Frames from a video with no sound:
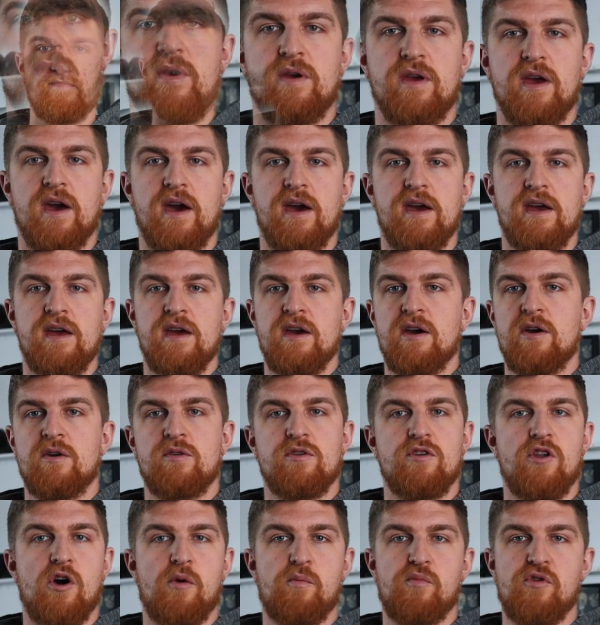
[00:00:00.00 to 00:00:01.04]
Okay,
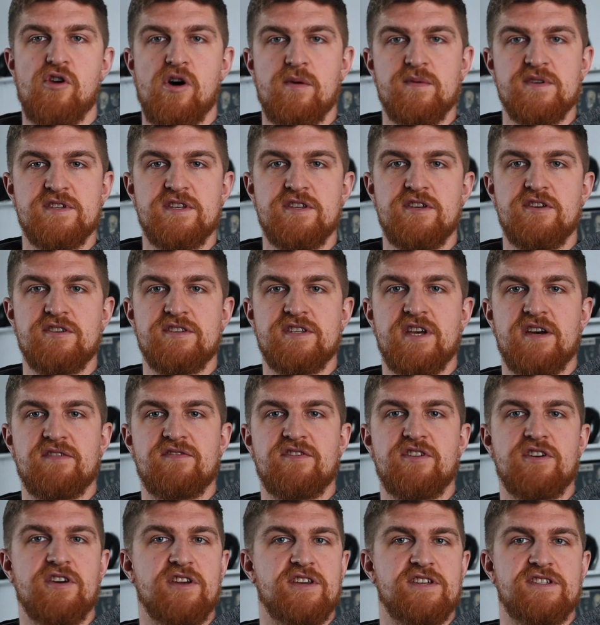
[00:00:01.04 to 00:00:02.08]
you're not promising
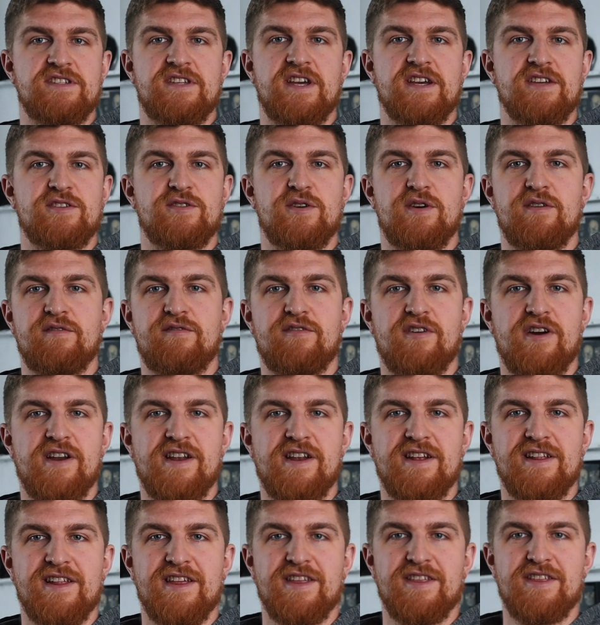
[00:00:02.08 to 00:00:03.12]
yourself that you're going to stick to it for
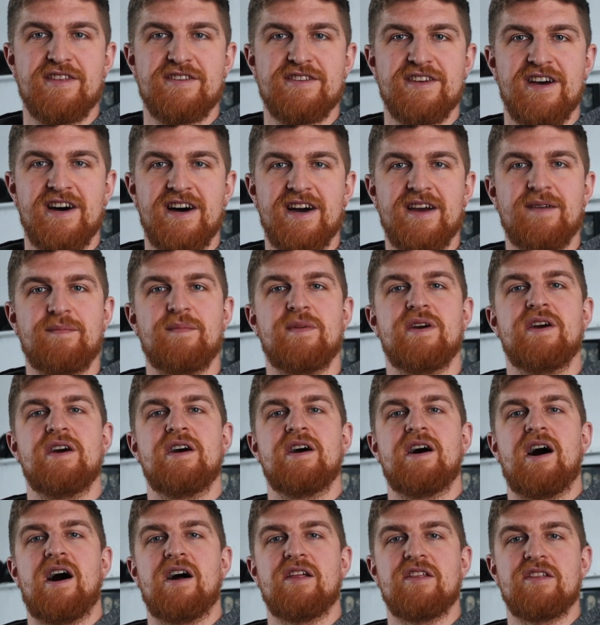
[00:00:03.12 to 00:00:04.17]
any length of time
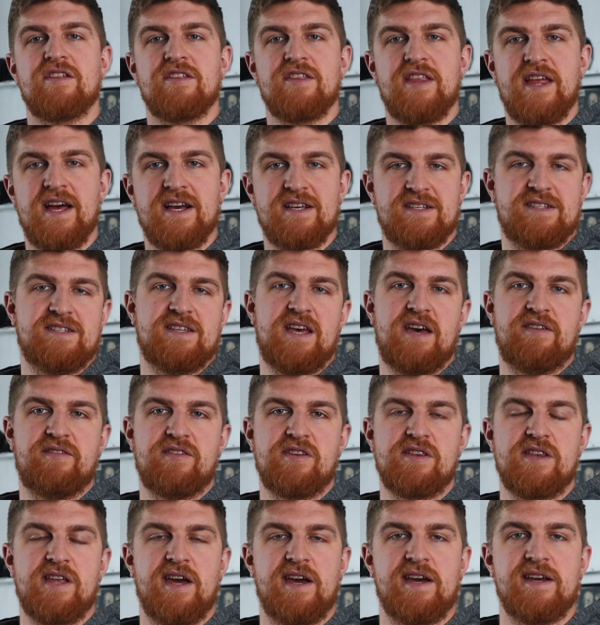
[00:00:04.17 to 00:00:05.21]
other than that
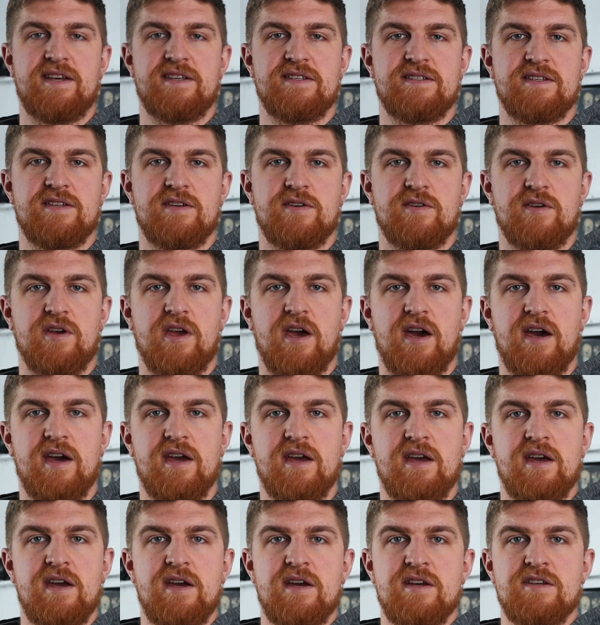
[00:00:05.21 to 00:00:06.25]
7 days.
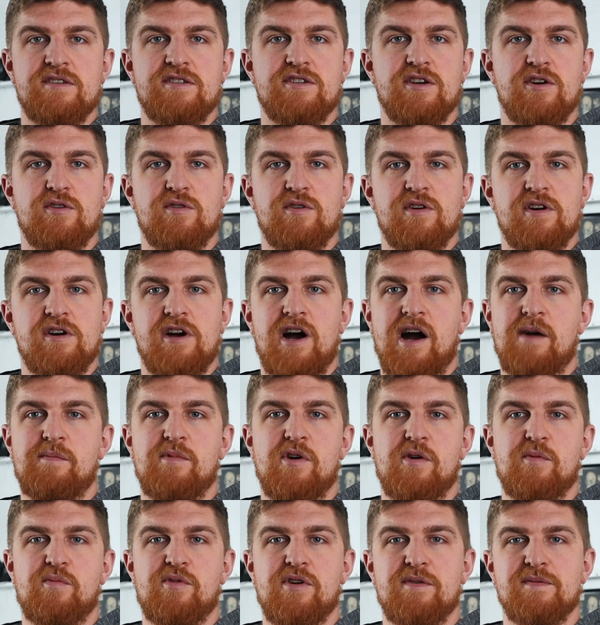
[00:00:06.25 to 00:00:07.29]
Okay, so I'm
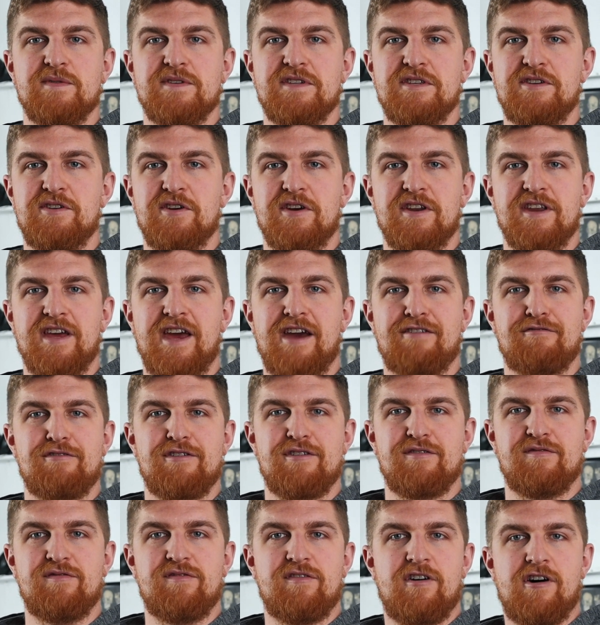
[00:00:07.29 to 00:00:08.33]
not promising you're going to get rid
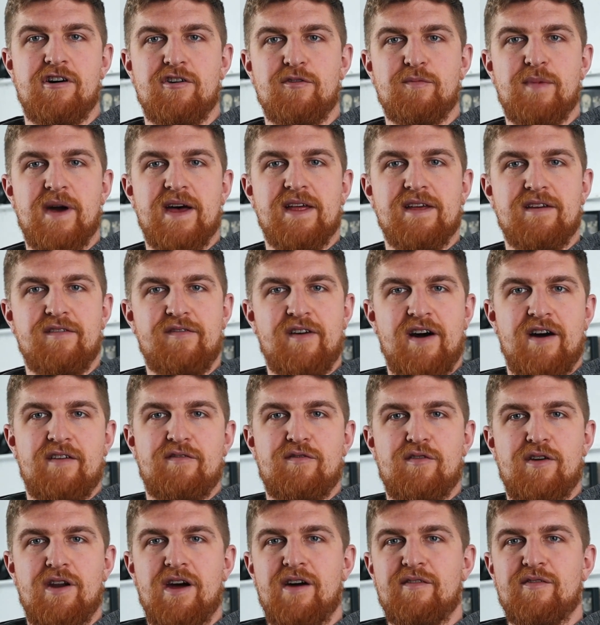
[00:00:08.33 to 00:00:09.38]
of all belly fat
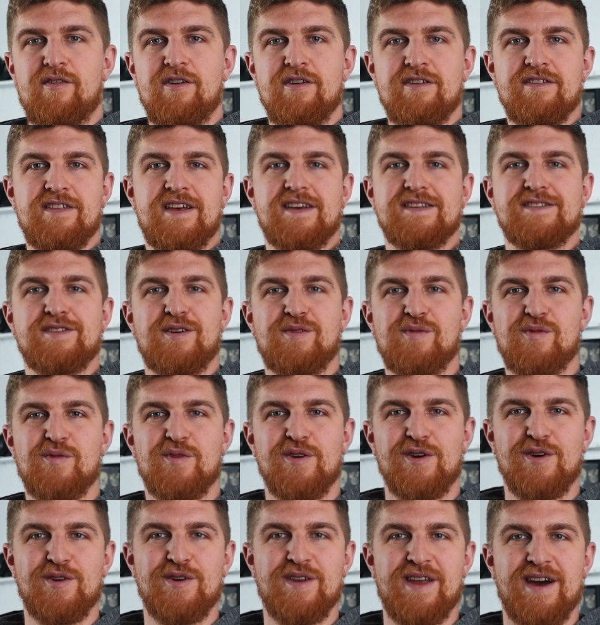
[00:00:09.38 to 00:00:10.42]
forever. That's not what
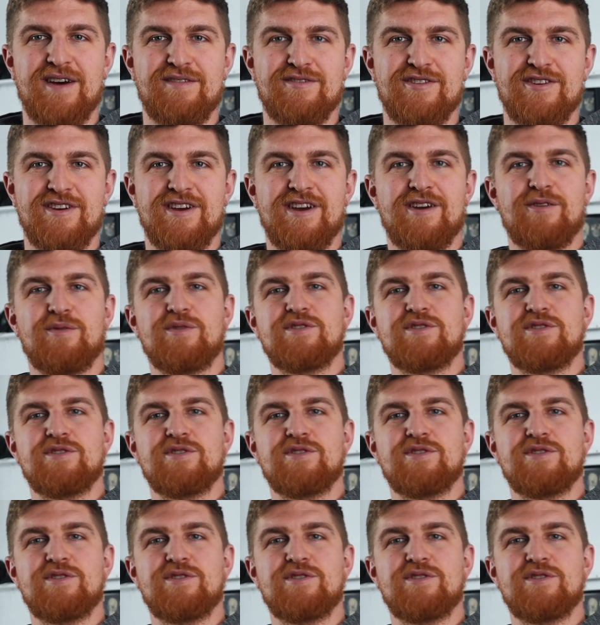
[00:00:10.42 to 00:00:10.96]
we're going after here.